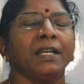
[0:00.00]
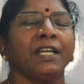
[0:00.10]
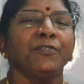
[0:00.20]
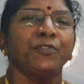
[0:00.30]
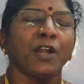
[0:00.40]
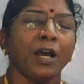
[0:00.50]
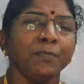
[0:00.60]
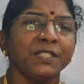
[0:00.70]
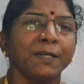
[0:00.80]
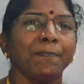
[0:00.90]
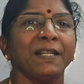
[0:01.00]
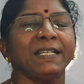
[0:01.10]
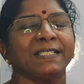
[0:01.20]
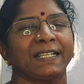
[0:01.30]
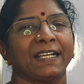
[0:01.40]
If Ram simply
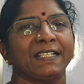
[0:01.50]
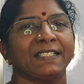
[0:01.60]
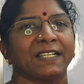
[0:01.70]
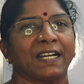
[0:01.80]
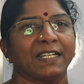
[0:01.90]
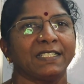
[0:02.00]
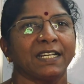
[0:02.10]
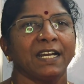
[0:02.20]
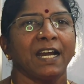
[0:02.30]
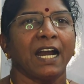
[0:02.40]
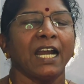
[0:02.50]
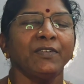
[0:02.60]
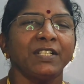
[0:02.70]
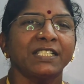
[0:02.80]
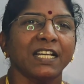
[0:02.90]
says that I
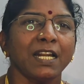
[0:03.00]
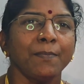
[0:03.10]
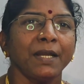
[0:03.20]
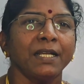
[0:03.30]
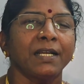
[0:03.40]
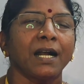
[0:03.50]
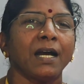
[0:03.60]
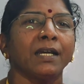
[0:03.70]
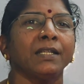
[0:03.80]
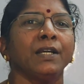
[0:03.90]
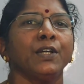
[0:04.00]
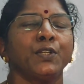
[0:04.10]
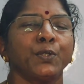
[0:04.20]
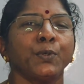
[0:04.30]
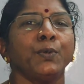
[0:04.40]
will sell my car
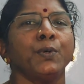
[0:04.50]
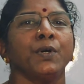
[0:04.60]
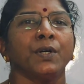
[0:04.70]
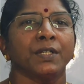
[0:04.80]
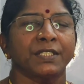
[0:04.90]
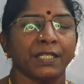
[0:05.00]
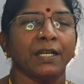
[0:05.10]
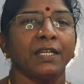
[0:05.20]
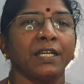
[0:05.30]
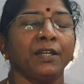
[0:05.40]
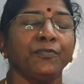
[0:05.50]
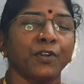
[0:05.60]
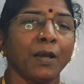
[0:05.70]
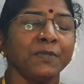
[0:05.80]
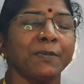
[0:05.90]
to if
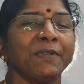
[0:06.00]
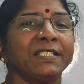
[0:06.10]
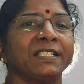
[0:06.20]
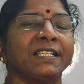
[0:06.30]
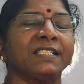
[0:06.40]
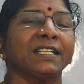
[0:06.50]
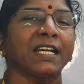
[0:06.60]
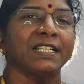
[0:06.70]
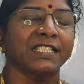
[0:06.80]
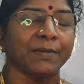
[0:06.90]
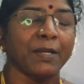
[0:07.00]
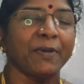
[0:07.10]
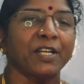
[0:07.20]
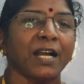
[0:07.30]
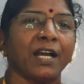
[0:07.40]
Ram simply says that I'll sell
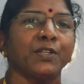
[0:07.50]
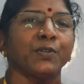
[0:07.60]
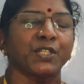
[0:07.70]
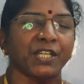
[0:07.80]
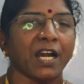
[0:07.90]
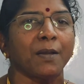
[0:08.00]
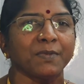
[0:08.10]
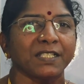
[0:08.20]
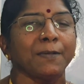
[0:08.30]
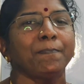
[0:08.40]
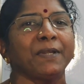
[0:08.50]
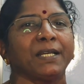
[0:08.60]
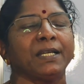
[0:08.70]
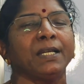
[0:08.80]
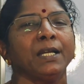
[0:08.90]
my car to Shyam
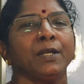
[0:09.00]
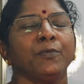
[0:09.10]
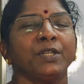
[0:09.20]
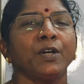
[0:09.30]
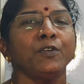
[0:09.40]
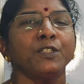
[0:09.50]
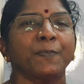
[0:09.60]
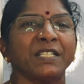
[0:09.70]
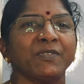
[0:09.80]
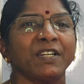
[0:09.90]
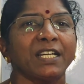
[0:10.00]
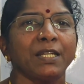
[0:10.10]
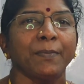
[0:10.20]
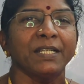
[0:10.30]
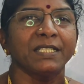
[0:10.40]
simply without specifically
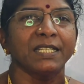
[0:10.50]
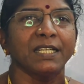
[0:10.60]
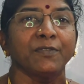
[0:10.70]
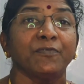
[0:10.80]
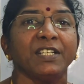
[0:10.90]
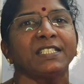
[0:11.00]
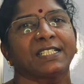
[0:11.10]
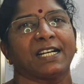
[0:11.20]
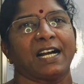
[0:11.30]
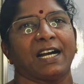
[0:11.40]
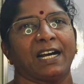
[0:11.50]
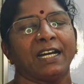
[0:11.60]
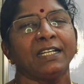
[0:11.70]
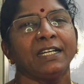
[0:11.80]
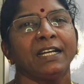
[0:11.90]
mentioning which
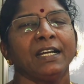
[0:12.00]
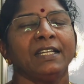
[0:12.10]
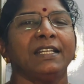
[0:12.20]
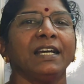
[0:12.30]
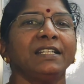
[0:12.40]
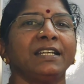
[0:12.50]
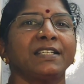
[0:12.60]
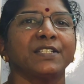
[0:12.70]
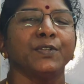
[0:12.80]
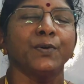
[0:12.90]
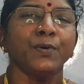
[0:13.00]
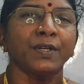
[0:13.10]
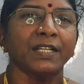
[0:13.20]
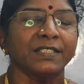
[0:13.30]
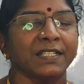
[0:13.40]
car, there is no
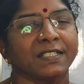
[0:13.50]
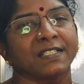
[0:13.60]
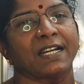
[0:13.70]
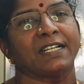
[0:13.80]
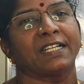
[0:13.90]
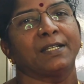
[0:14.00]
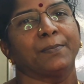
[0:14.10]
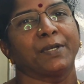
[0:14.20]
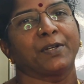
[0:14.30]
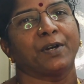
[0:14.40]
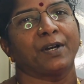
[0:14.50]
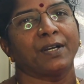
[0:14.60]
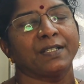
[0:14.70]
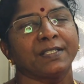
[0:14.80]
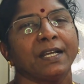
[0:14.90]
consensus ad idem
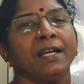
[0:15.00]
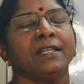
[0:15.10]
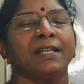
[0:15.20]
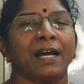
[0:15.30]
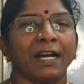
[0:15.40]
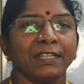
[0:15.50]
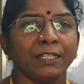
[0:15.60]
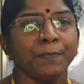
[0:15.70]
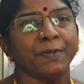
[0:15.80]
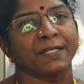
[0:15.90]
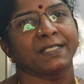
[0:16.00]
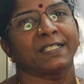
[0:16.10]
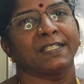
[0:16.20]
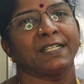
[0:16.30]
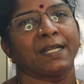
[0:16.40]
because the other
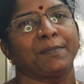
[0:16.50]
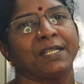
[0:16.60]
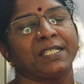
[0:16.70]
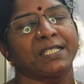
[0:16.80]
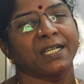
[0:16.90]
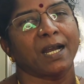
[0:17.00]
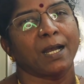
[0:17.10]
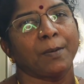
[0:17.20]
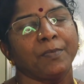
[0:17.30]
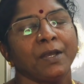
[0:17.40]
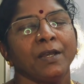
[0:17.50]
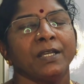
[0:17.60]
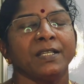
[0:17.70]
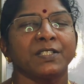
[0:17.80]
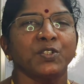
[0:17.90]
person, namely Shyam,
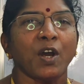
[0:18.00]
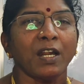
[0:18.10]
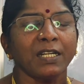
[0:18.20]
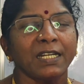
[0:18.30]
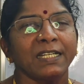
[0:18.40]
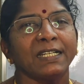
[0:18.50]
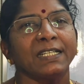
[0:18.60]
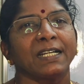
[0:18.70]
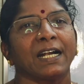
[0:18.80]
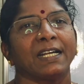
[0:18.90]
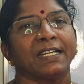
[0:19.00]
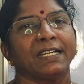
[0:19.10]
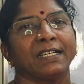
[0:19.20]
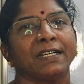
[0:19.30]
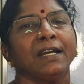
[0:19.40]
is not clear
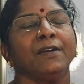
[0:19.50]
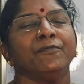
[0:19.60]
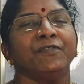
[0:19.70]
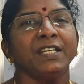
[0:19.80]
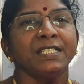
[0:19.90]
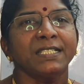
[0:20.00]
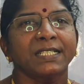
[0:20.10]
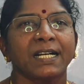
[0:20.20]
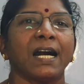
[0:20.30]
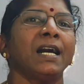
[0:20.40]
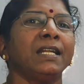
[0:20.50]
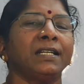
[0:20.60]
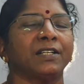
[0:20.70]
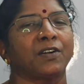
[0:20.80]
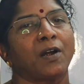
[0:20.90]
regarding which car
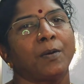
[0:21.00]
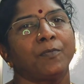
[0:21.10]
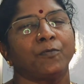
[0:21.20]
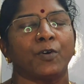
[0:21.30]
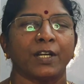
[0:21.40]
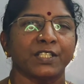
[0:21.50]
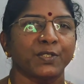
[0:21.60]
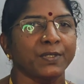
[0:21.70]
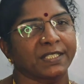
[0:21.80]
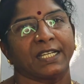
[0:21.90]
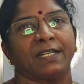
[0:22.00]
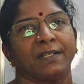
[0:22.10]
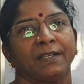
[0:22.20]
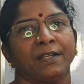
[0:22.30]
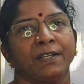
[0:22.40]
Ram wants to sell.
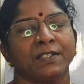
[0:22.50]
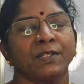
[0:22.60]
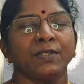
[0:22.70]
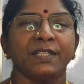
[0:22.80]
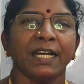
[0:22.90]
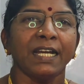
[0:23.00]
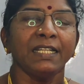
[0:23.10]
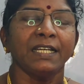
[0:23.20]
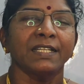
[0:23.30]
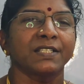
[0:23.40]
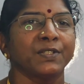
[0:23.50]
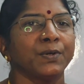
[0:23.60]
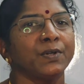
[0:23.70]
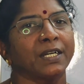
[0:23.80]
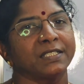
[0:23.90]
So there is
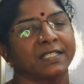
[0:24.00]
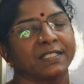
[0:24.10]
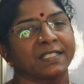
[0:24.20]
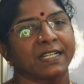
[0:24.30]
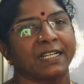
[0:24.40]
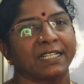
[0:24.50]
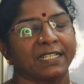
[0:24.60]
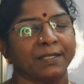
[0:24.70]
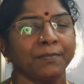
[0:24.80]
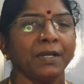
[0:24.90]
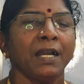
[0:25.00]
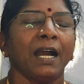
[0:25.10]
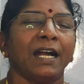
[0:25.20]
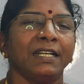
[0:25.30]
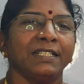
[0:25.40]
no consensus ad idem
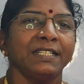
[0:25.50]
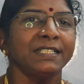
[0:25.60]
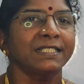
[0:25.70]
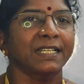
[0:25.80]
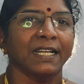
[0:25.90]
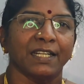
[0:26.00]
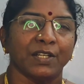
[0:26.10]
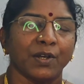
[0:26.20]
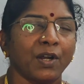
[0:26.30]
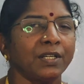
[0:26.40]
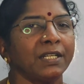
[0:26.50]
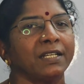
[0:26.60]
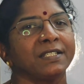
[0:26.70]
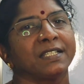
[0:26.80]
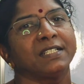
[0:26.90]
and this cannot
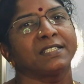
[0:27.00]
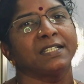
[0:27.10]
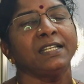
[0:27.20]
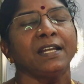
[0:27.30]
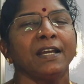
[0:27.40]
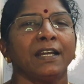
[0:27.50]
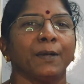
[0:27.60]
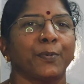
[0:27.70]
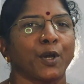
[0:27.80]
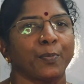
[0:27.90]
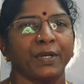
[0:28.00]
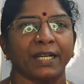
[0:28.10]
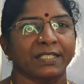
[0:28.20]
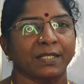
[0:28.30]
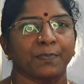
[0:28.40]
result in a proper
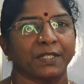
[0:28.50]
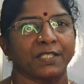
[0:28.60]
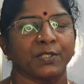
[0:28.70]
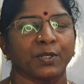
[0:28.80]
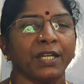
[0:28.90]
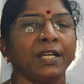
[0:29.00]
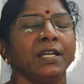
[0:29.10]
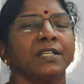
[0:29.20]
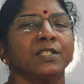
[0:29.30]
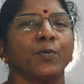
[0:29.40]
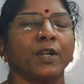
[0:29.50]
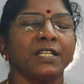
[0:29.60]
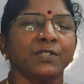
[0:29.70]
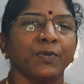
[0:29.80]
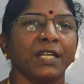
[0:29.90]
acceptance. Okay. So what
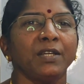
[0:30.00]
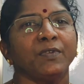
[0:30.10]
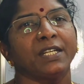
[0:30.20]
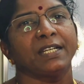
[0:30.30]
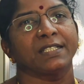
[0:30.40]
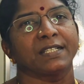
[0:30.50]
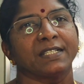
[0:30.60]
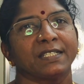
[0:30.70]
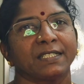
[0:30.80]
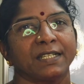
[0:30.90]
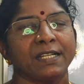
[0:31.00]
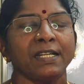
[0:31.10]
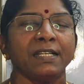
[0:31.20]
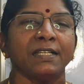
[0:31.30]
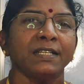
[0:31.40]
is very very
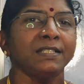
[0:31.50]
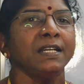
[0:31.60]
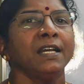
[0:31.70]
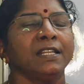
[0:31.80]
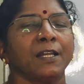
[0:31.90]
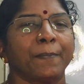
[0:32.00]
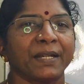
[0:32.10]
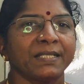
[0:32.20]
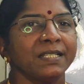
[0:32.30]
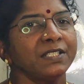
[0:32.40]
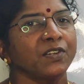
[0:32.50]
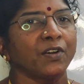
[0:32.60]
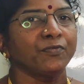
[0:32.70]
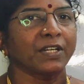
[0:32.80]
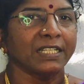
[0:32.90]
essential is the presence
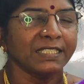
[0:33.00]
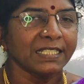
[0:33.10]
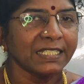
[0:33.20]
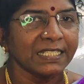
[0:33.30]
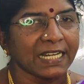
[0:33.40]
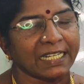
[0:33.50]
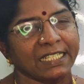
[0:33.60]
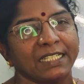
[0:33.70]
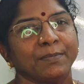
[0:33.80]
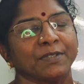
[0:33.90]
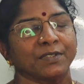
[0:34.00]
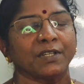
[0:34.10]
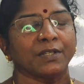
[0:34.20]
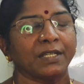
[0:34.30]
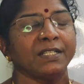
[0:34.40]
of consensus ad idem is
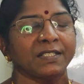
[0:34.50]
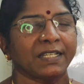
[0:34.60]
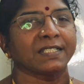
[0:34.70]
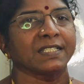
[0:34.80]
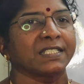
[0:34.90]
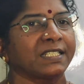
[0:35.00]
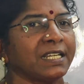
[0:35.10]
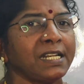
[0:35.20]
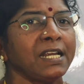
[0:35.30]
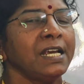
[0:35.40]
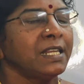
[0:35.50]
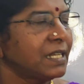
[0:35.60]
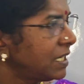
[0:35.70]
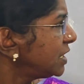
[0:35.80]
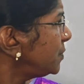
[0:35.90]
essential.
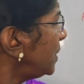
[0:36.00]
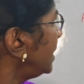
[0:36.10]
That is why